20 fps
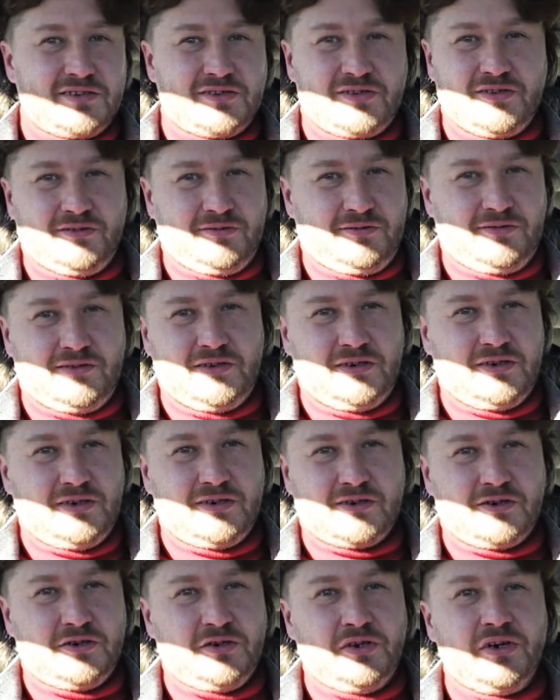So
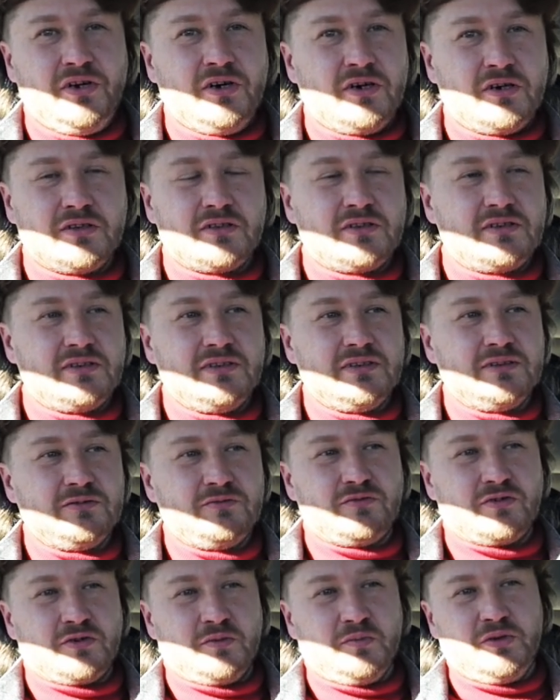they are not
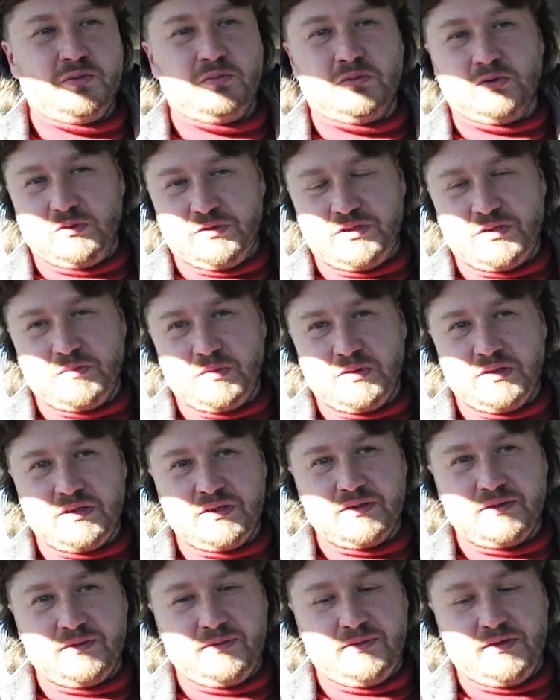from the
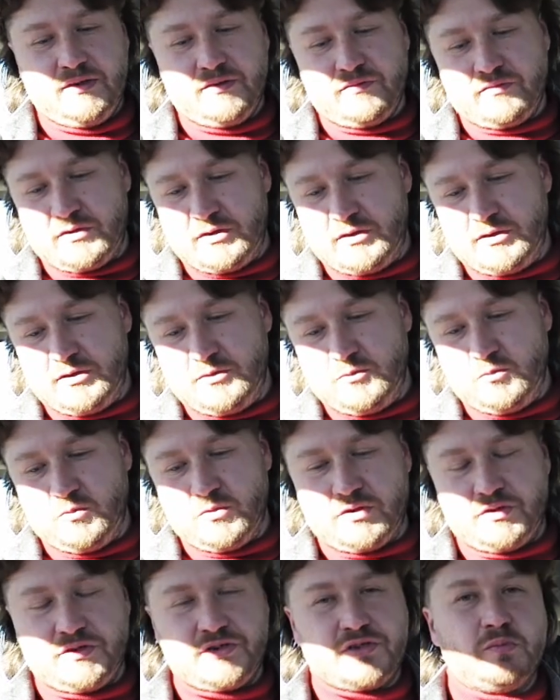Multipla, never
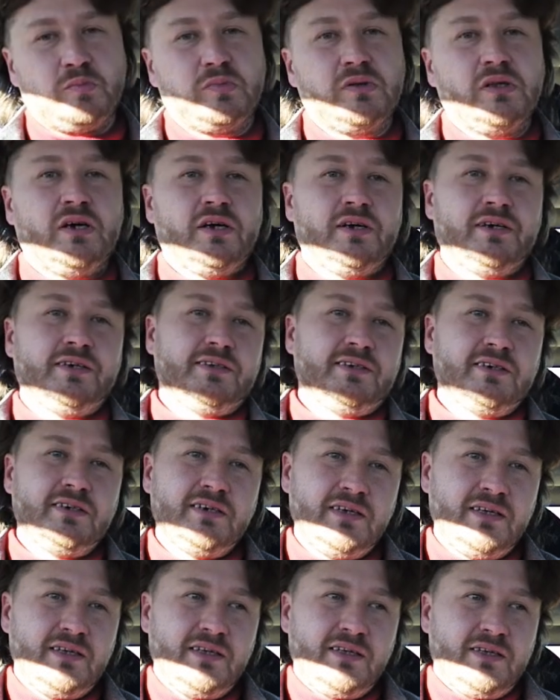were supplied
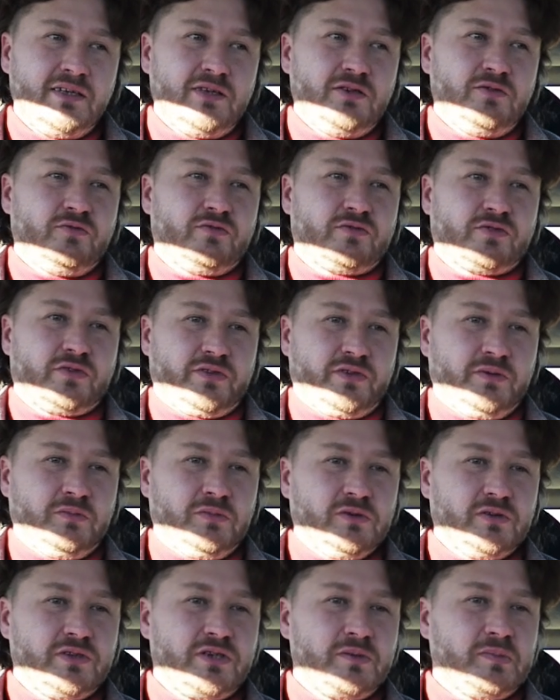for the
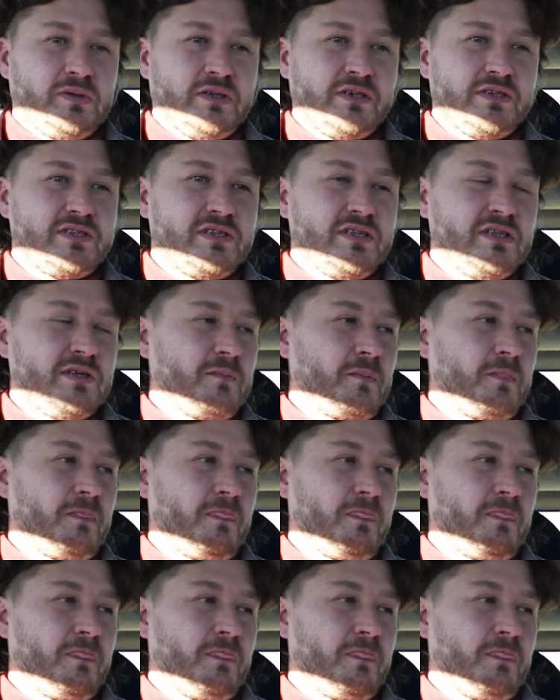Multiplas,